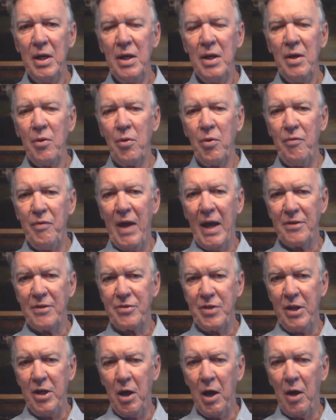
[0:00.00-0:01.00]
We've now
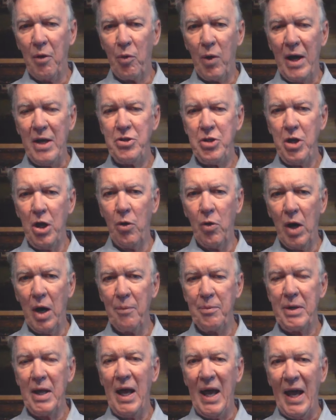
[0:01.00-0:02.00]
seen a ratio
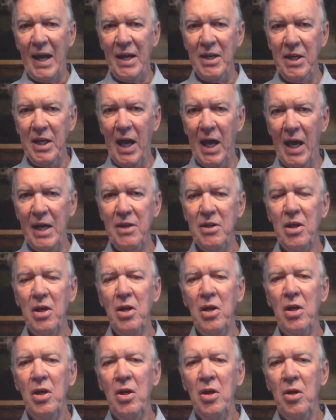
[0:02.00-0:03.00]
up to eighty-eight
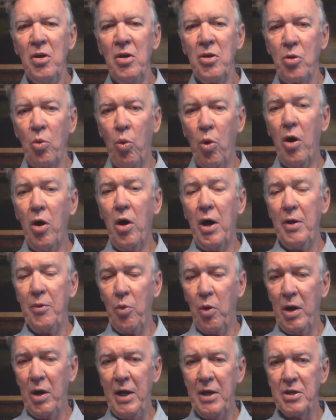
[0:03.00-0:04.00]
to one,
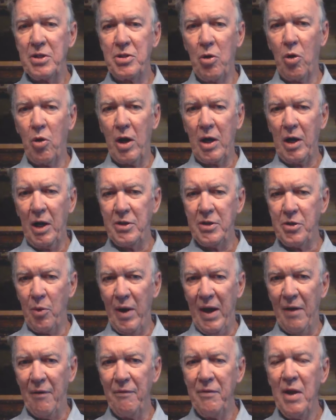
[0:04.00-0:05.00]
where historically it's
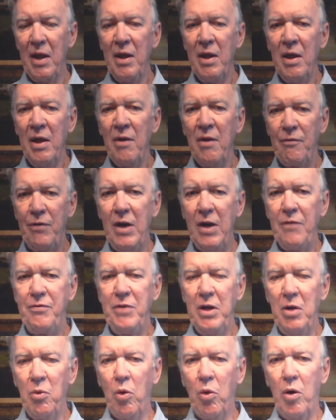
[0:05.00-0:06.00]
around fifty
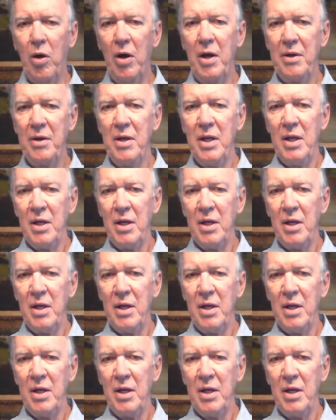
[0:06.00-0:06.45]
to one.